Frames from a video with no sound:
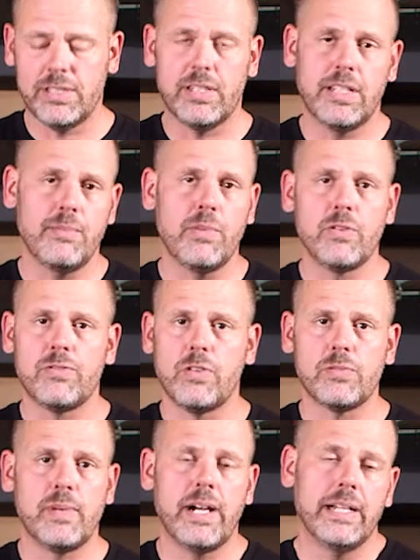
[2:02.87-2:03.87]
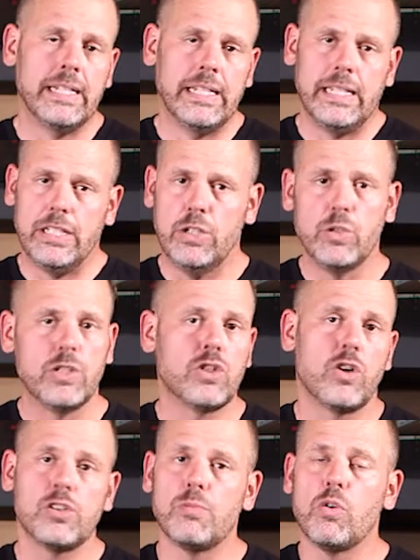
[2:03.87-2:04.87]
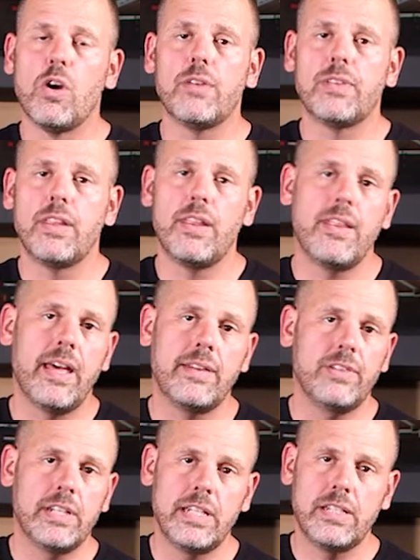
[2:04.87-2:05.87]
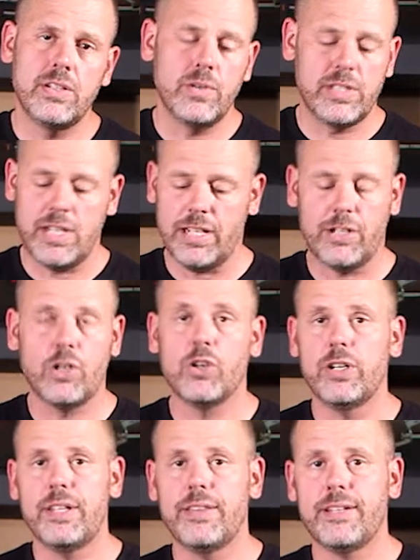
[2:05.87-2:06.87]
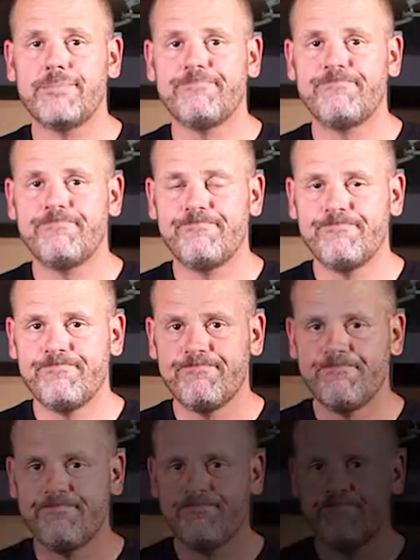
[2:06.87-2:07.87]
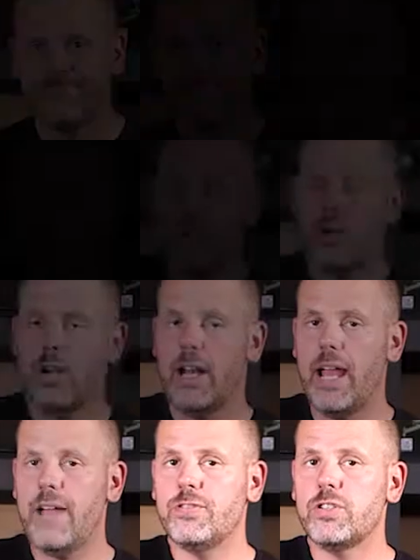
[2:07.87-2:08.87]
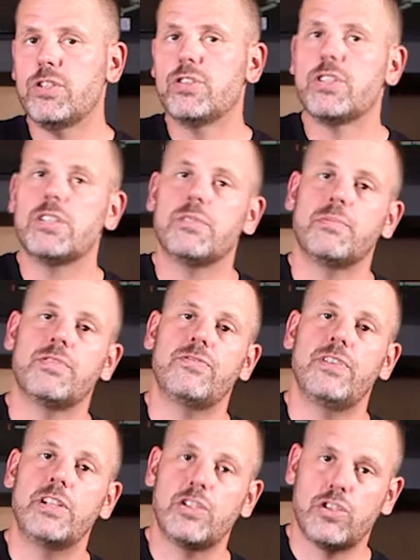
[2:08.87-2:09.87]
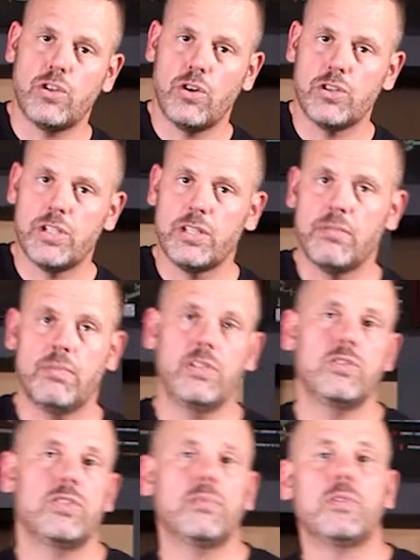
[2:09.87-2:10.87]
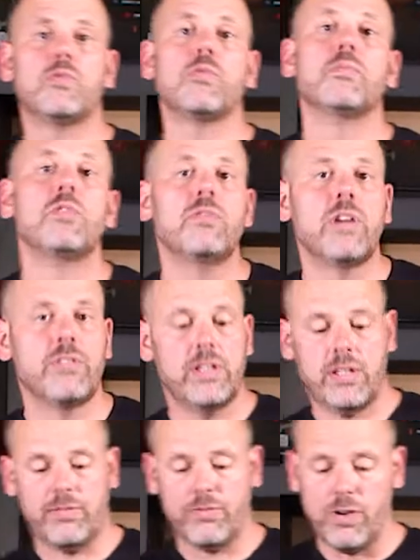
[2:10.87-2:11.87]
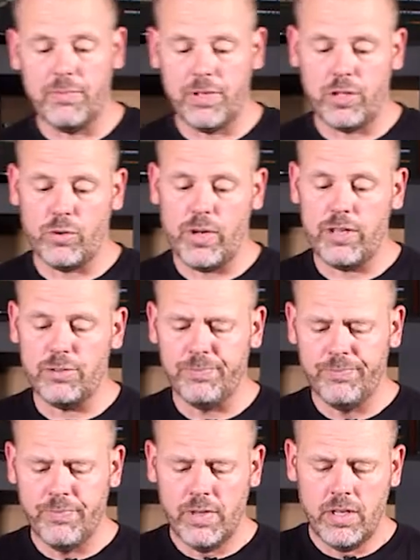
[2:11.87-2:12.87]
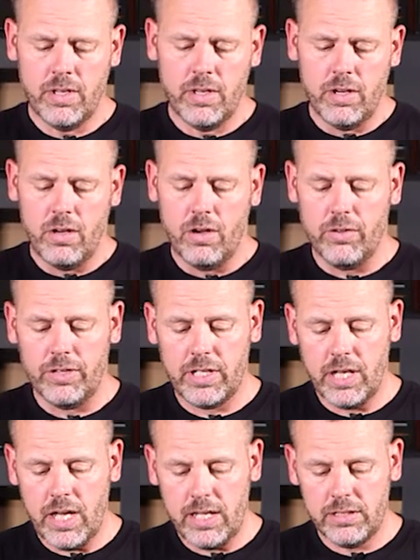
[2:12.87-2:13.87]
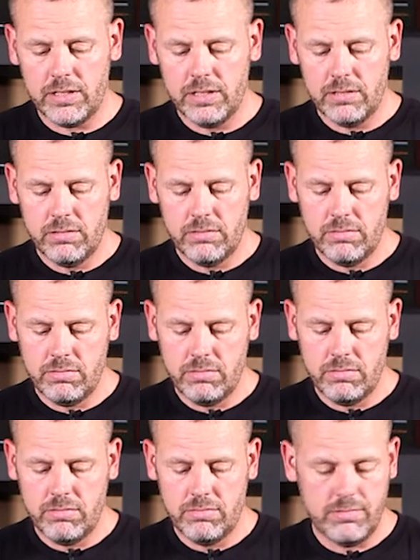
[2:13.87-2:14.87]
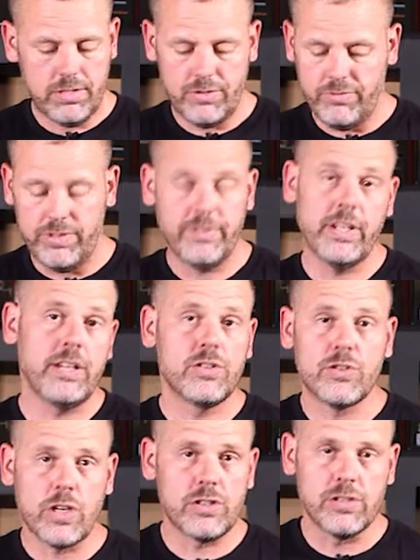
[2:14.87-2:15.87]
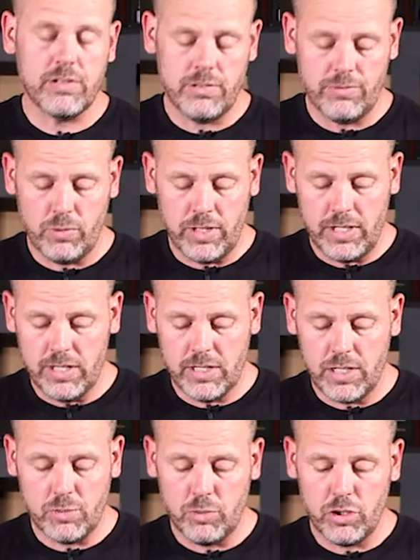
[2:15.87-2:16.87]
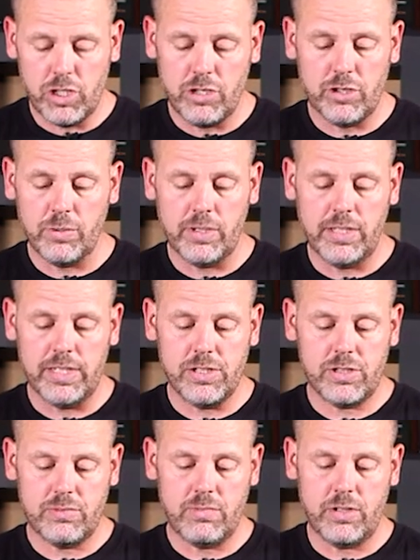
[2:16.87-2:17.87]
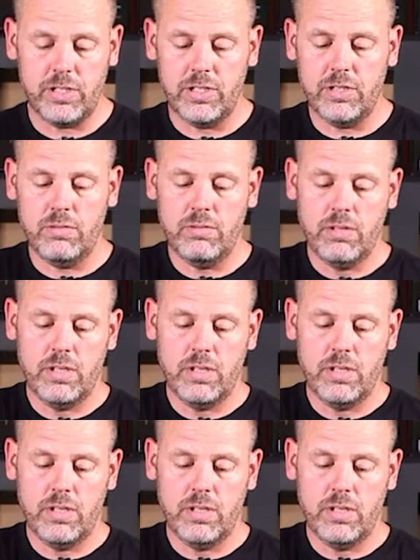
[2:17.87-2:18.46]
is going to get most folks by. You can charge it more often than that if you need to. It's not going to hurt anything. All right, after your system is finished charging, then you simply remove everything from the cradle. On the collar, there's even got instructions here for you. It says push here to release. All you do